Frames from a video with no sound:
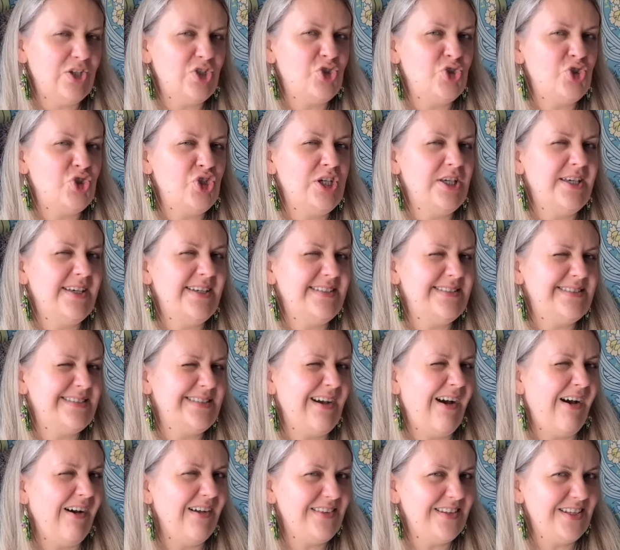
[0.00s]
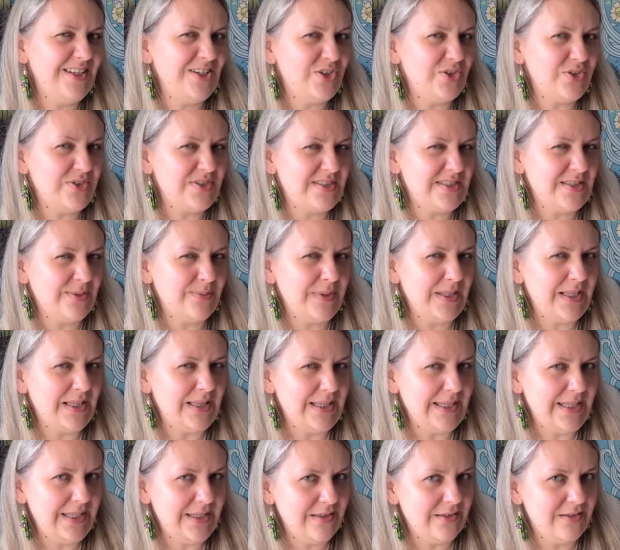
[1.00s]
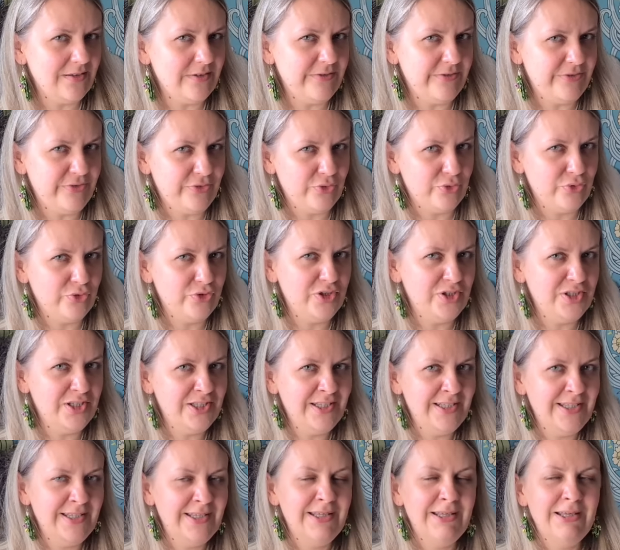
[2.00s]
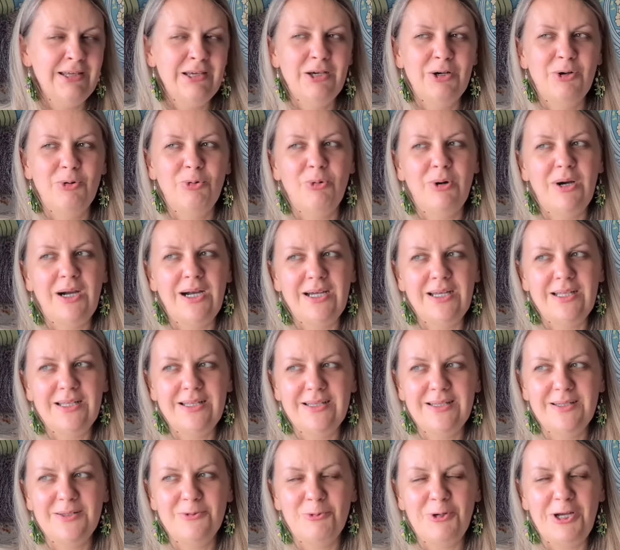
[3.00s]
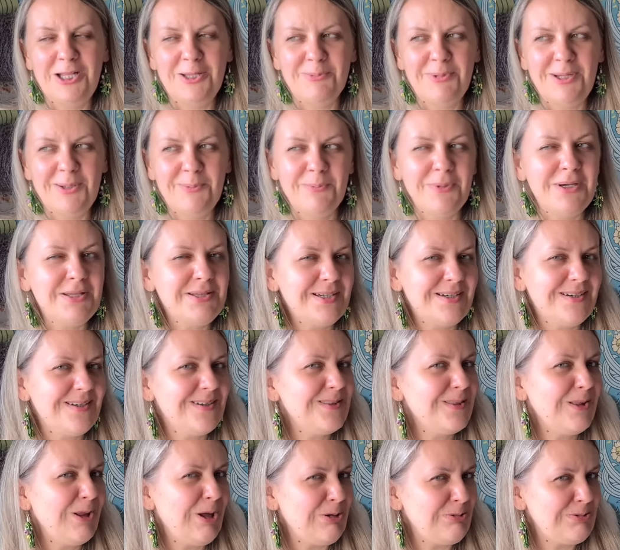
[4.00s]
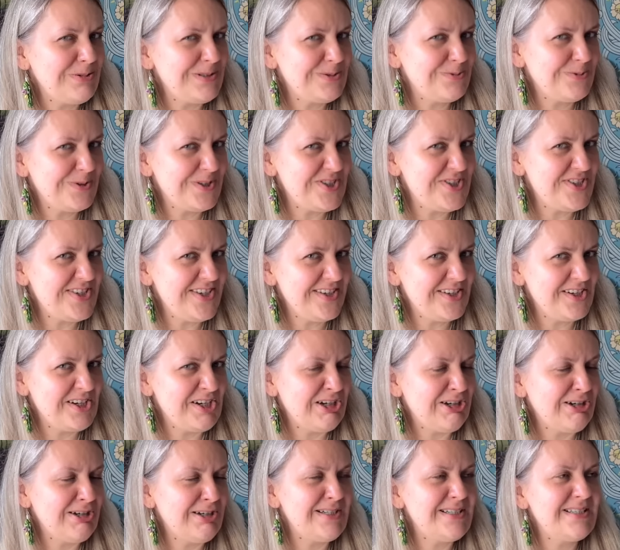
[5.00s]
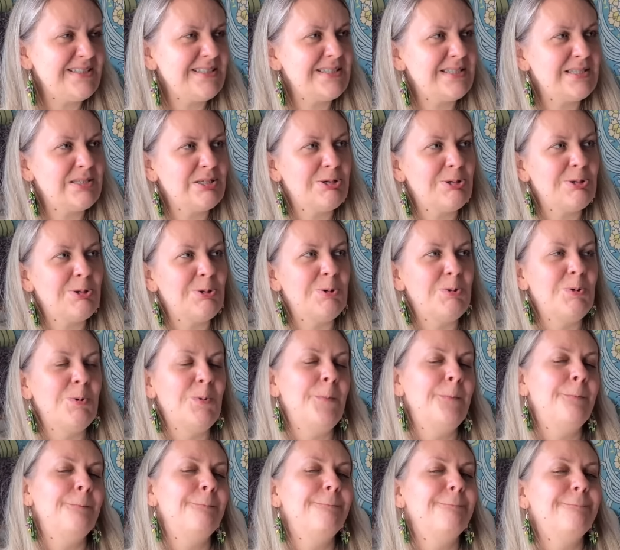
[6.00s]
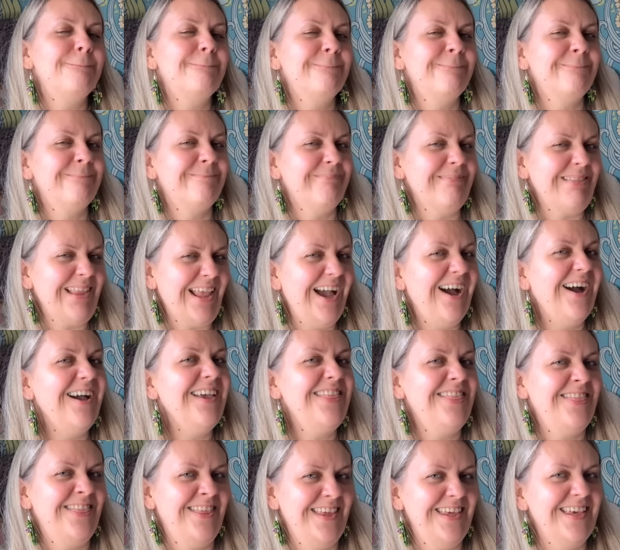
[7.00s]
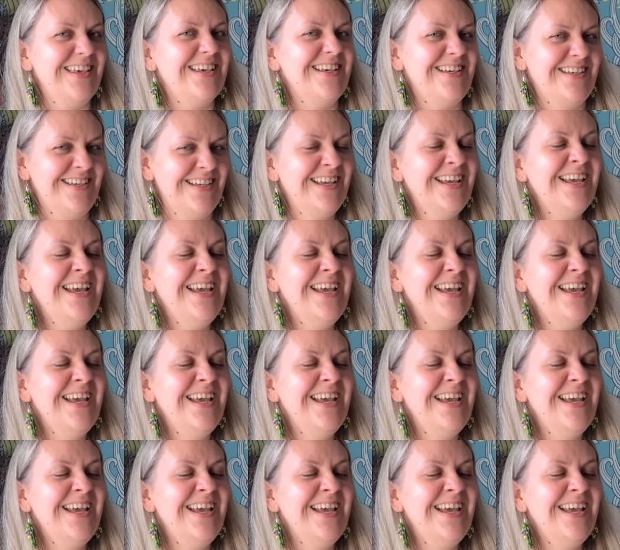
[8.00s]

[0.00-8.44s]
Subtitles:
she has got into some illegal food while my mother-in-law was watching her. So I think